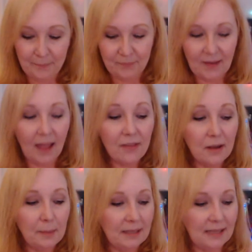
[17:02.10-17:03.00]
I thought
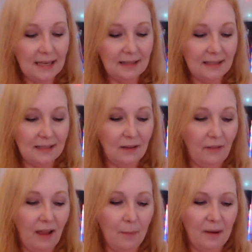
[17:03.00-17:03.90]
about taking this stuff
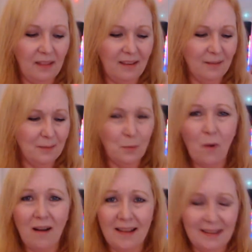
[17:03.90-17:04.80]
out, but I thought, why?